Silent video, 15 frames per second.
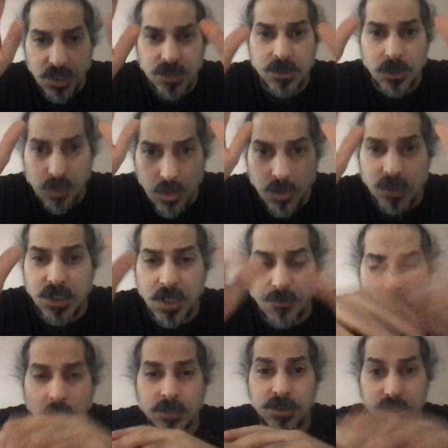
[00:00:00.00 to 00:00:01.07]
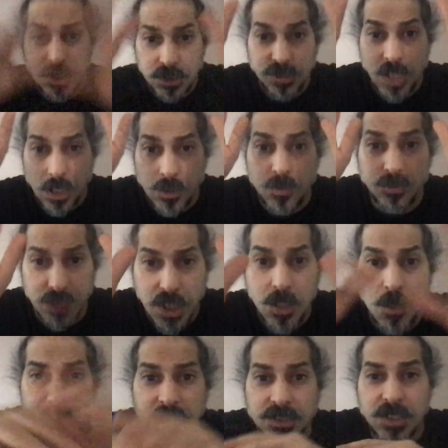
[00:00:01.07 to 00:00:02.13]
these lunatic politicians telling you
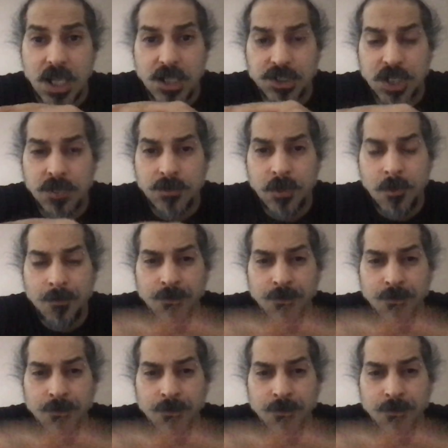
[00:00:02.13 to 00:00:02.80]
dehumanization,